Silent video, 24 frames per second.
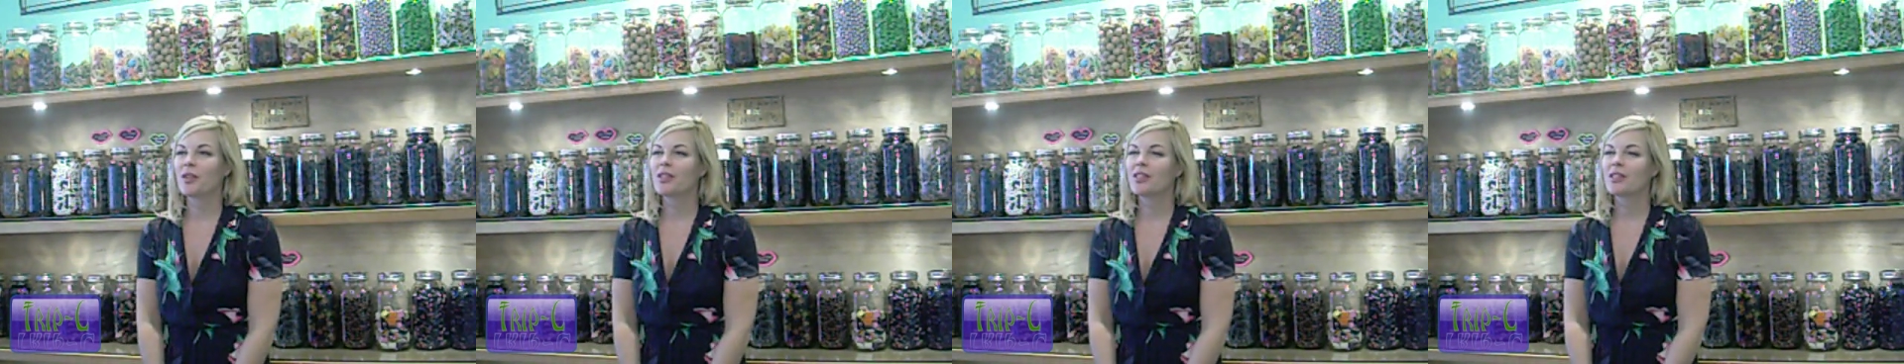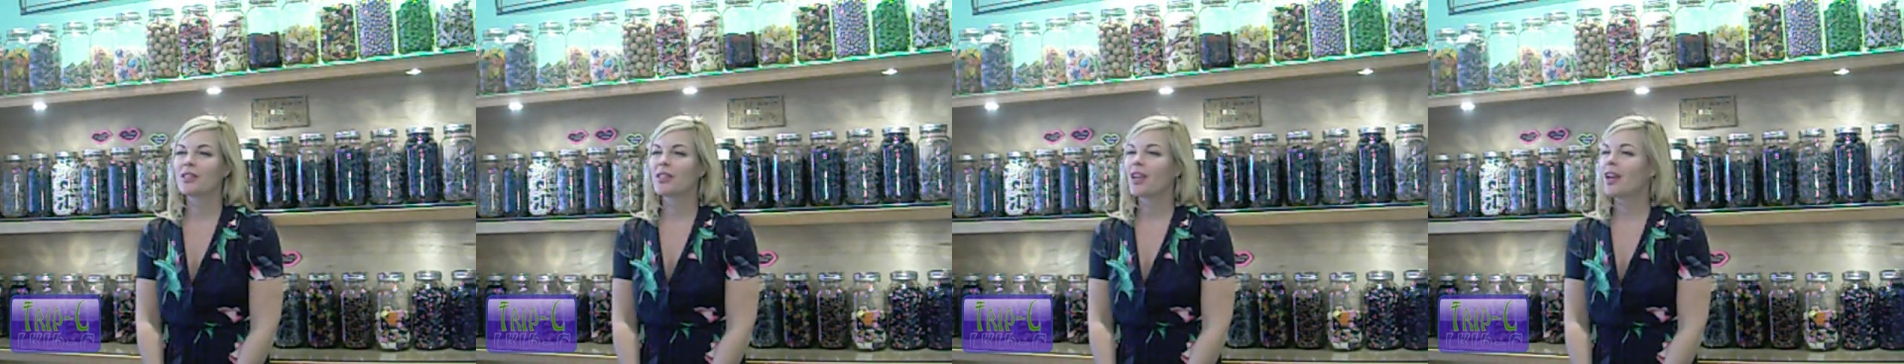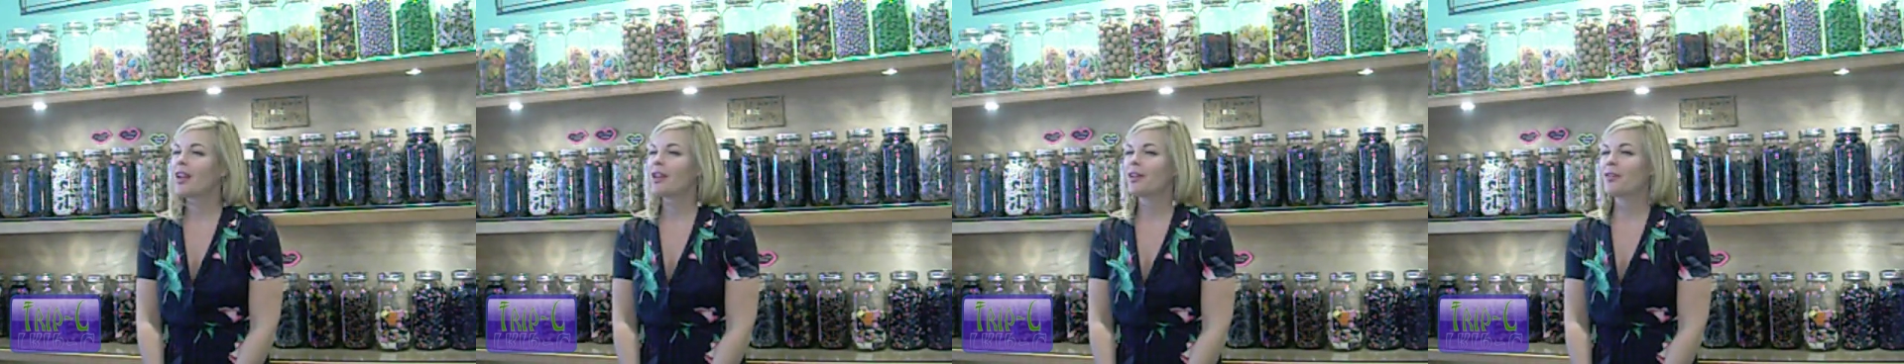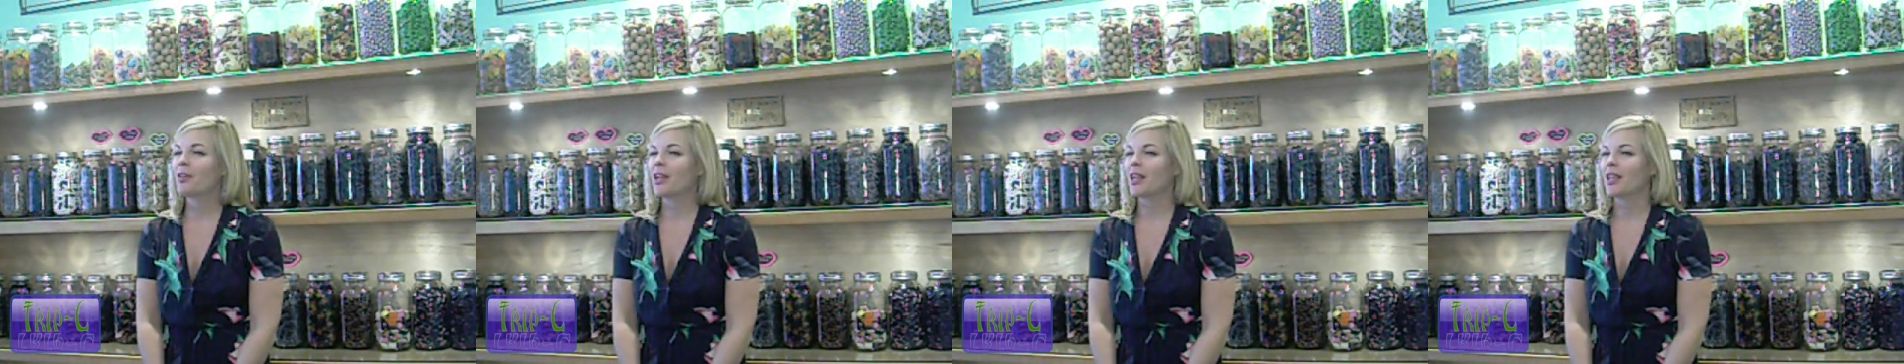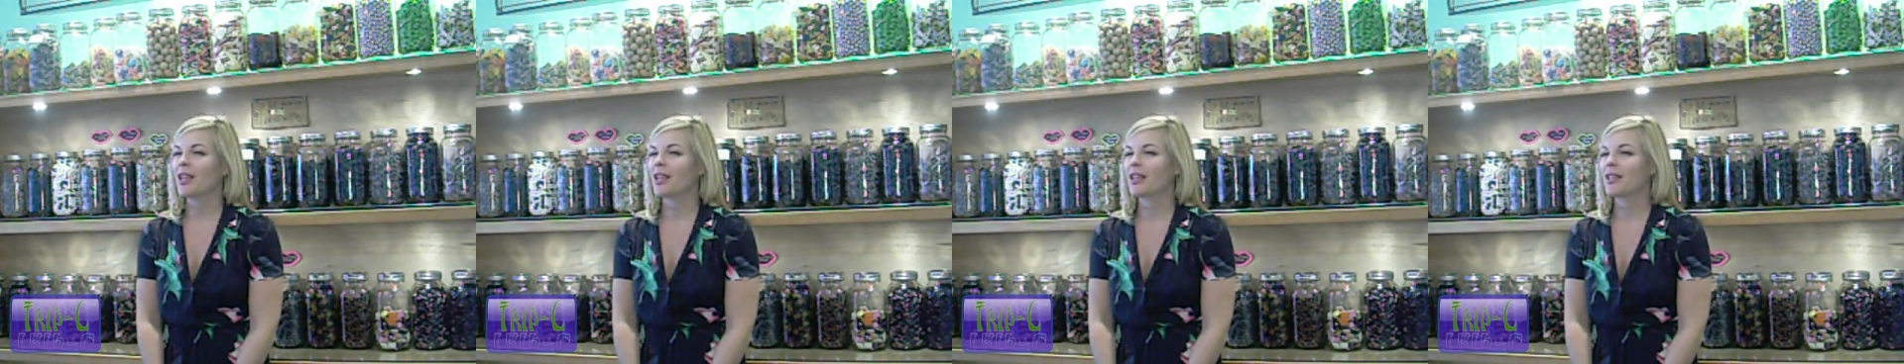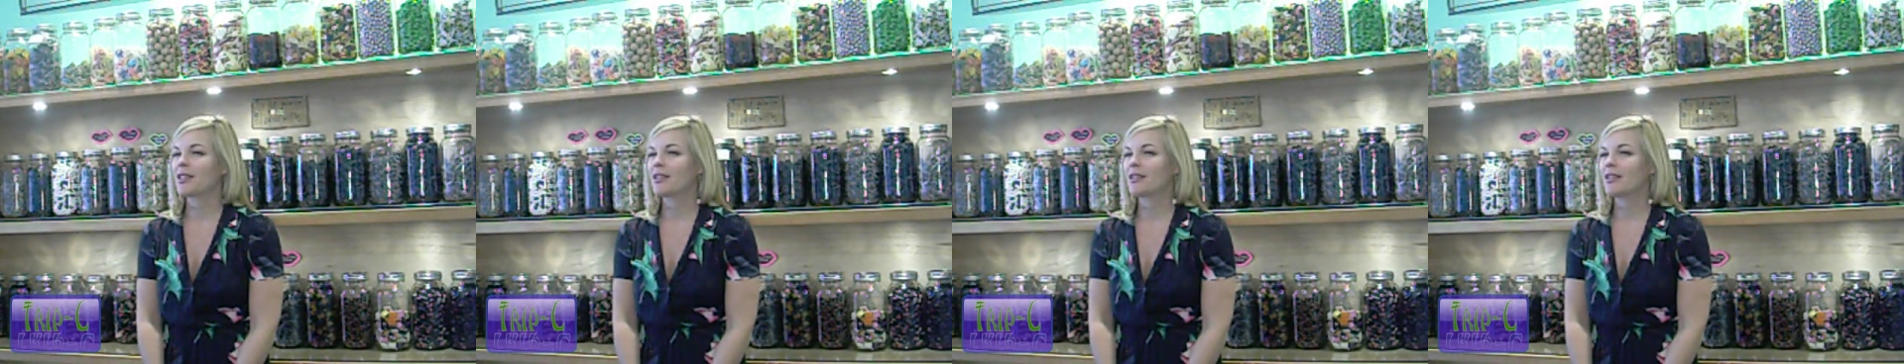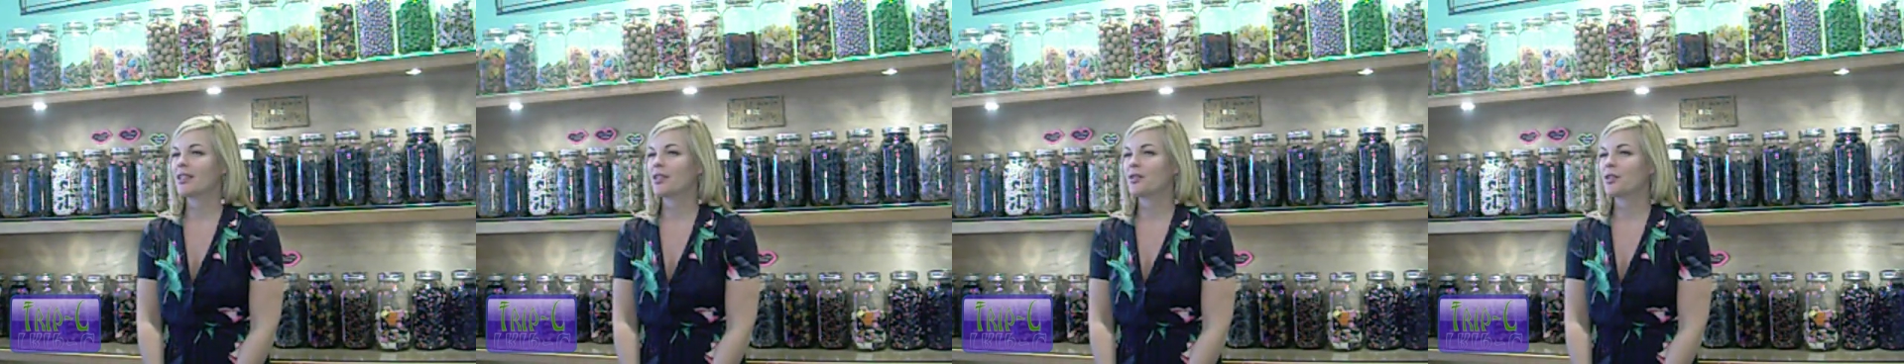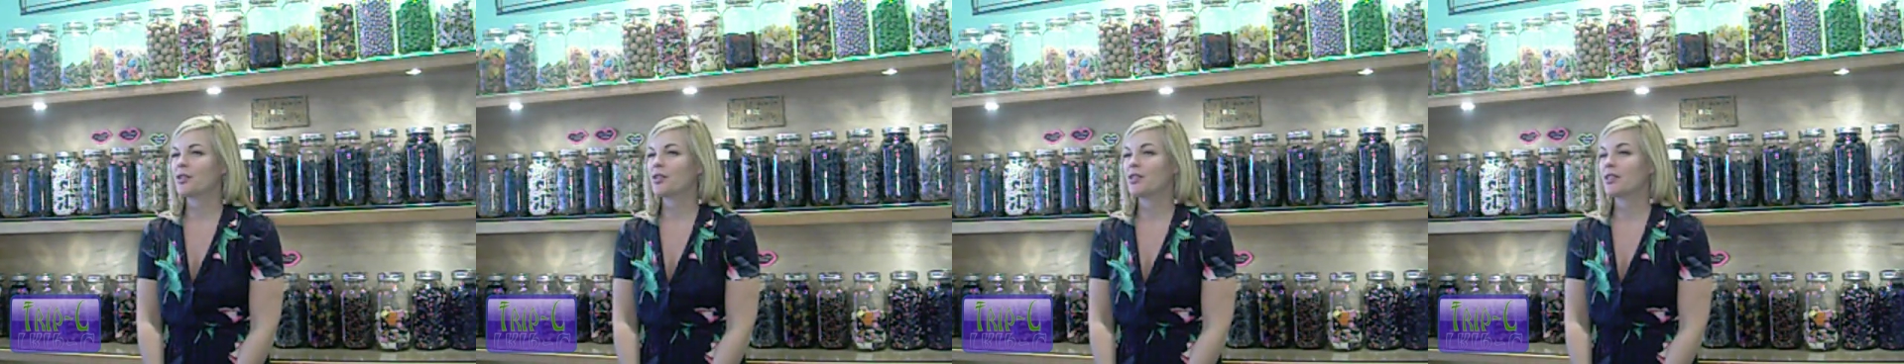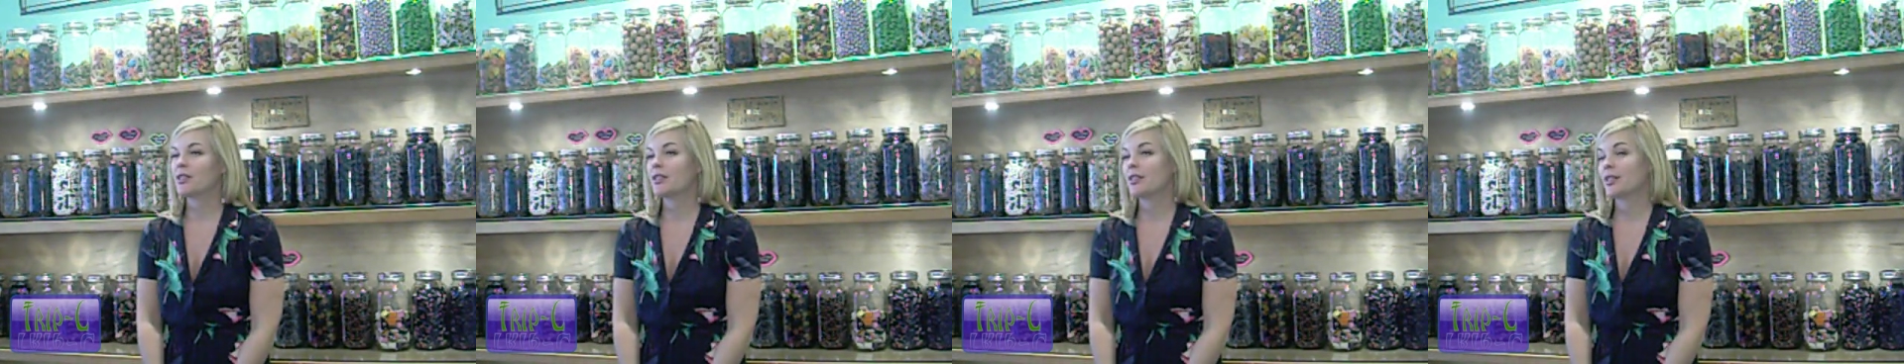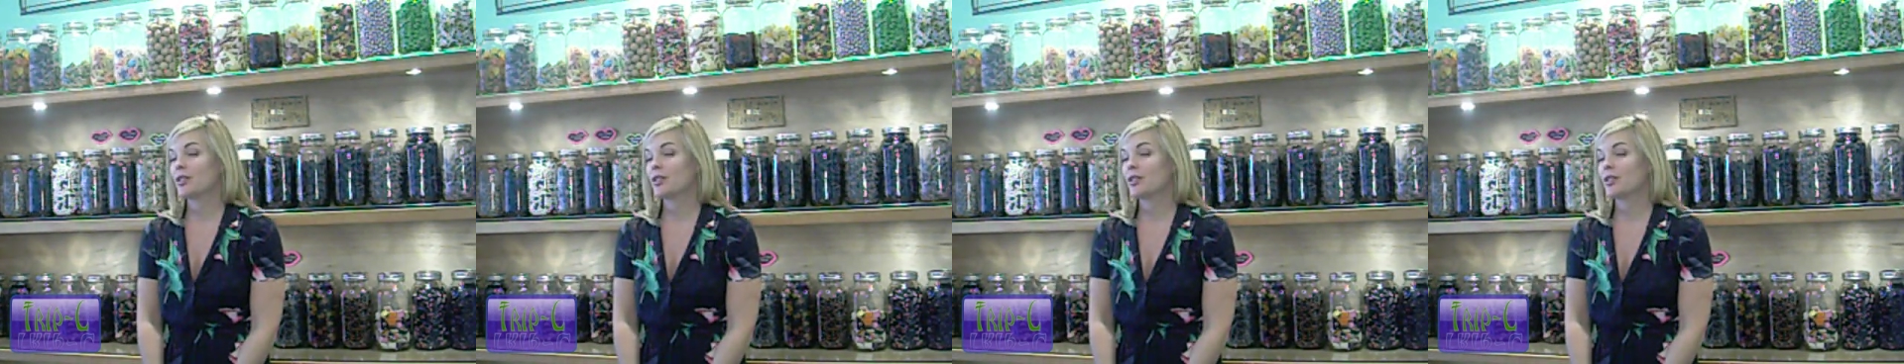which is kind of great because licorice is